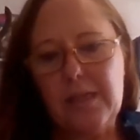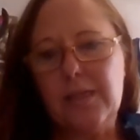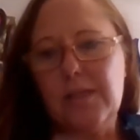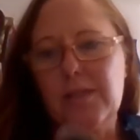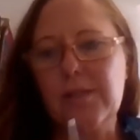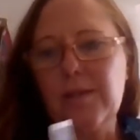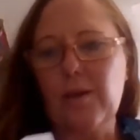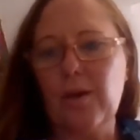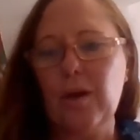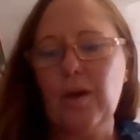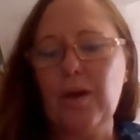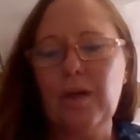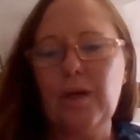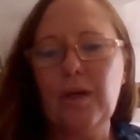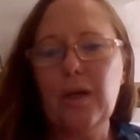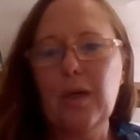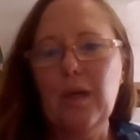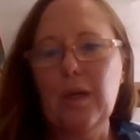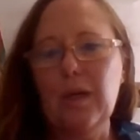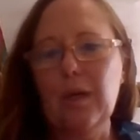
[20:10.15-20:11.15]

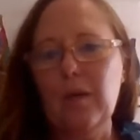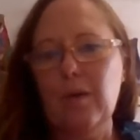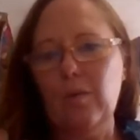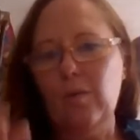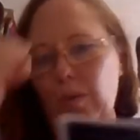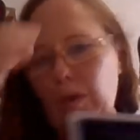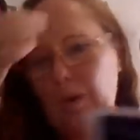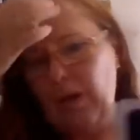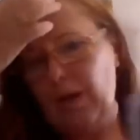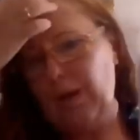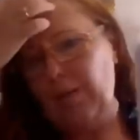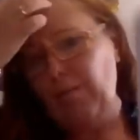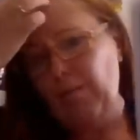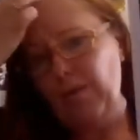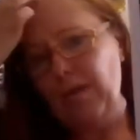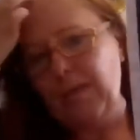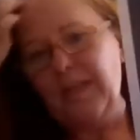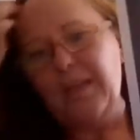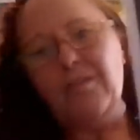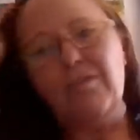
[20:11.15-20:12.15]
So what
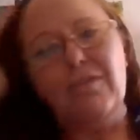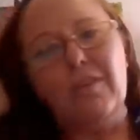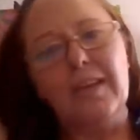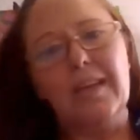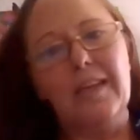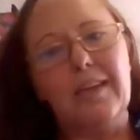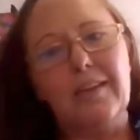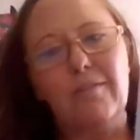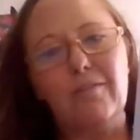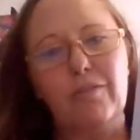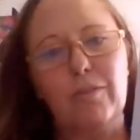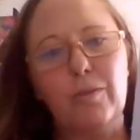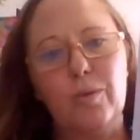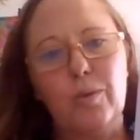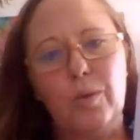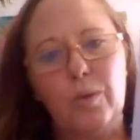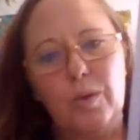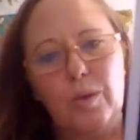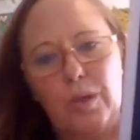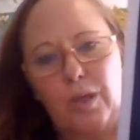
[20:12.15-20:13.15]
I'm really feeling
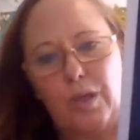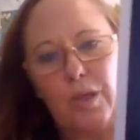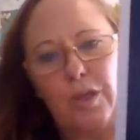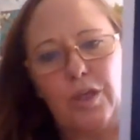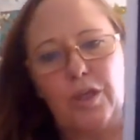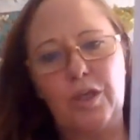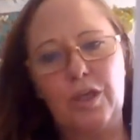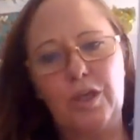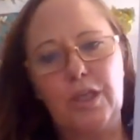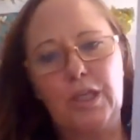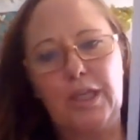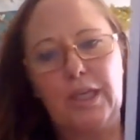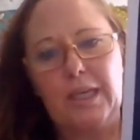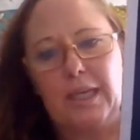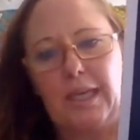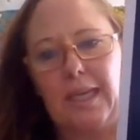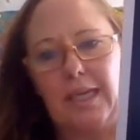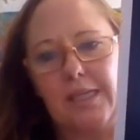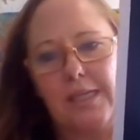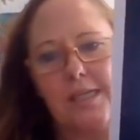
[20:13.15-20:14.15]
for
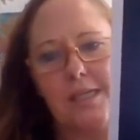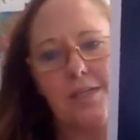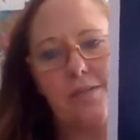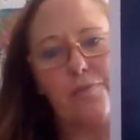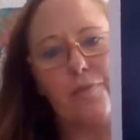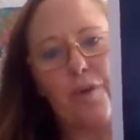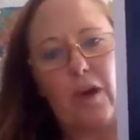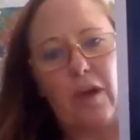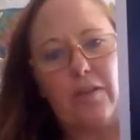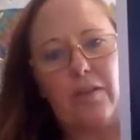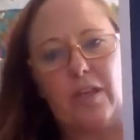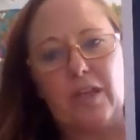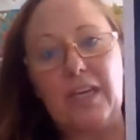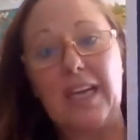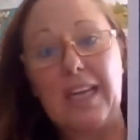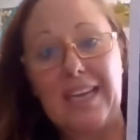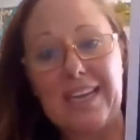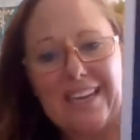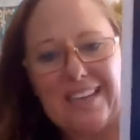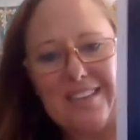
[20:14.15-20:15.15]
union and the
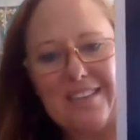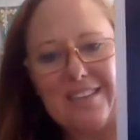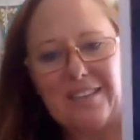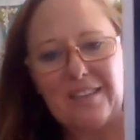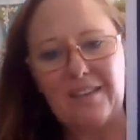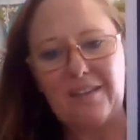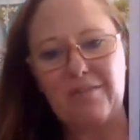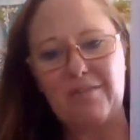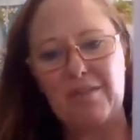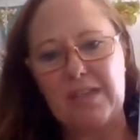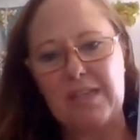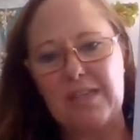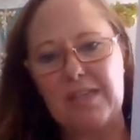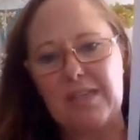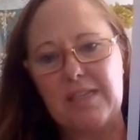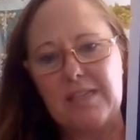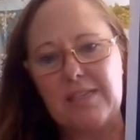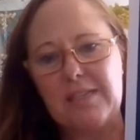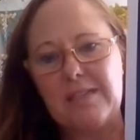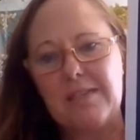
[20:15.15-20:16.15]
collective
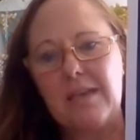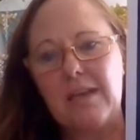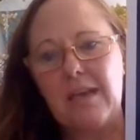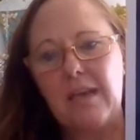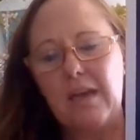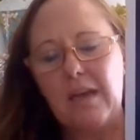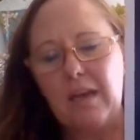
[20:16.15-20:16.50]
is